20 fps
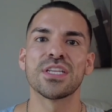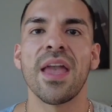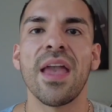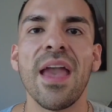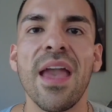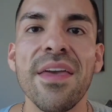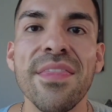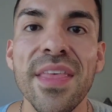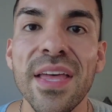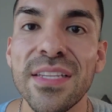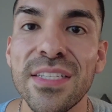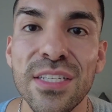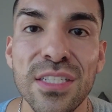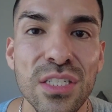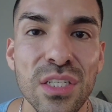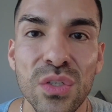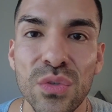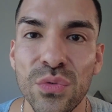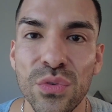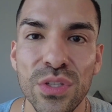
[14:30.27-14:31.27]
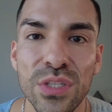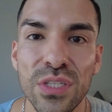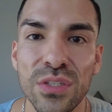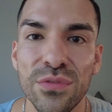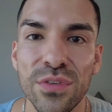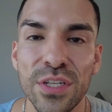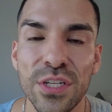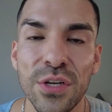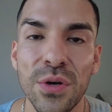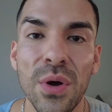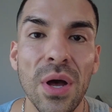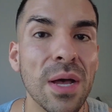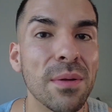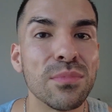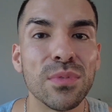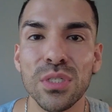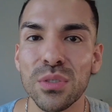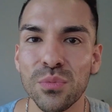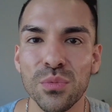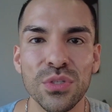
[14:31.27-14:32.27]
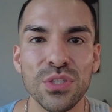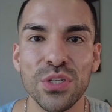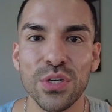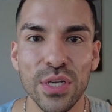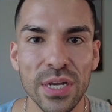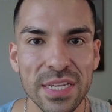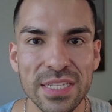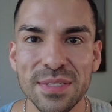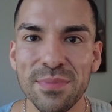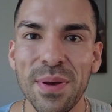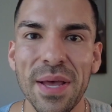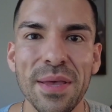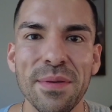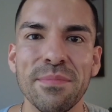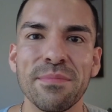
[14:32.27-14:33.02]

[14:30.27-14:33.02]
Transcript: And that does it for this video. I'm done with you guys. Bye.